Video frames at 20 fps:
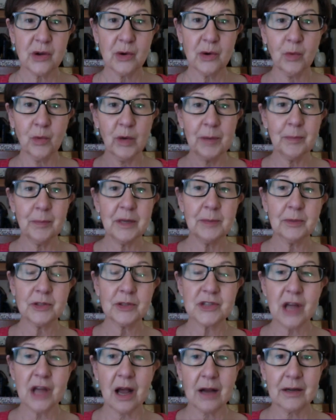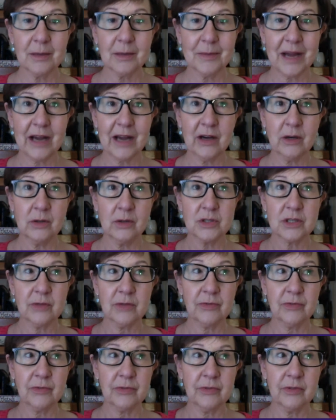when people talk about
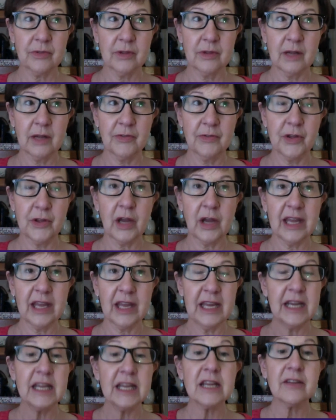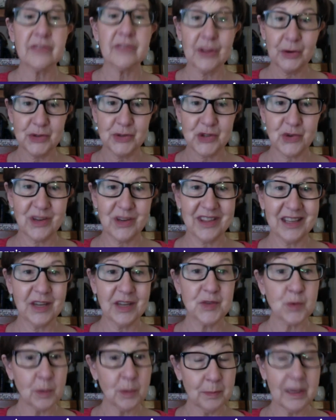any of those three
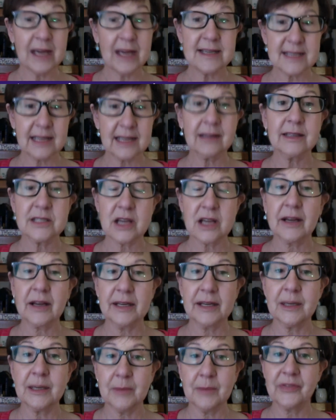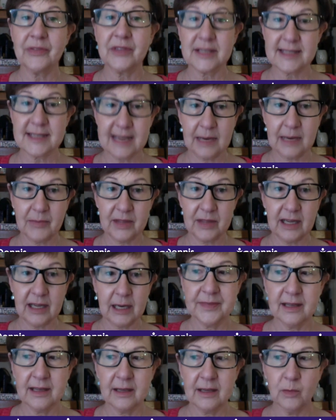things, we're basically talking about the same
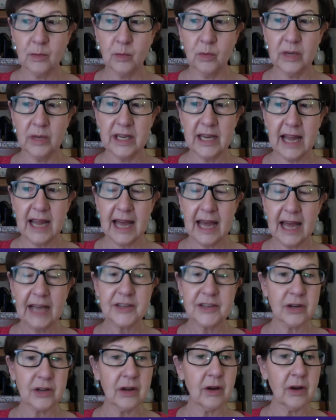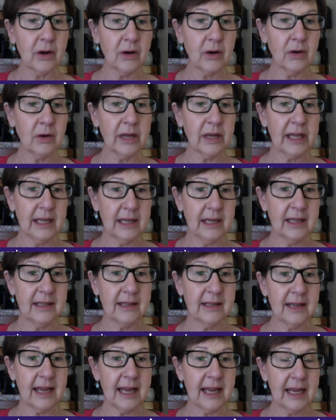thing. We had to go
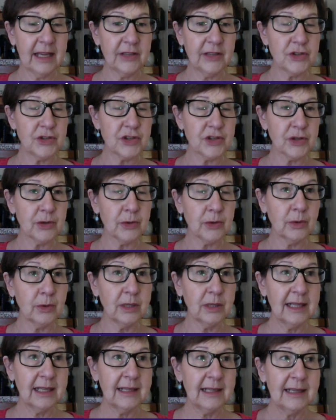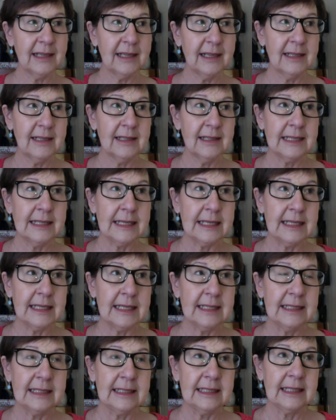in and do
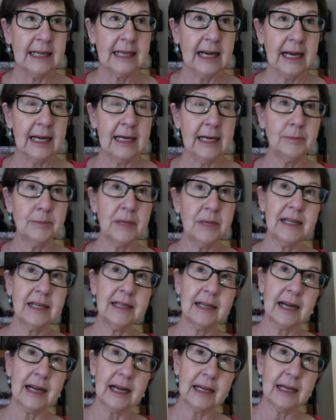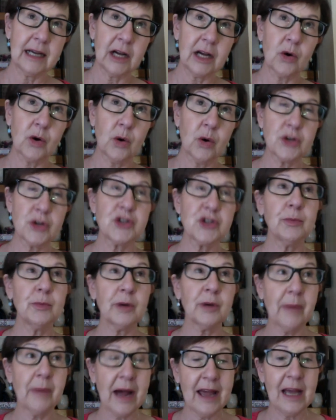a core
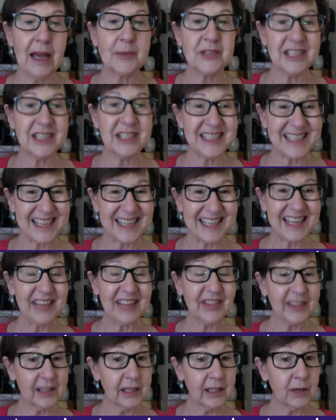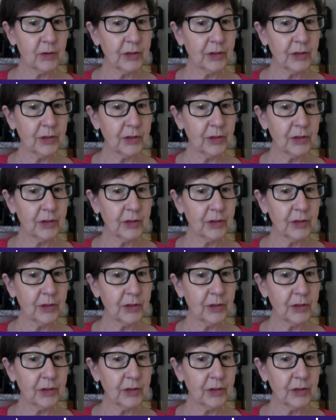tumor biopsy to get the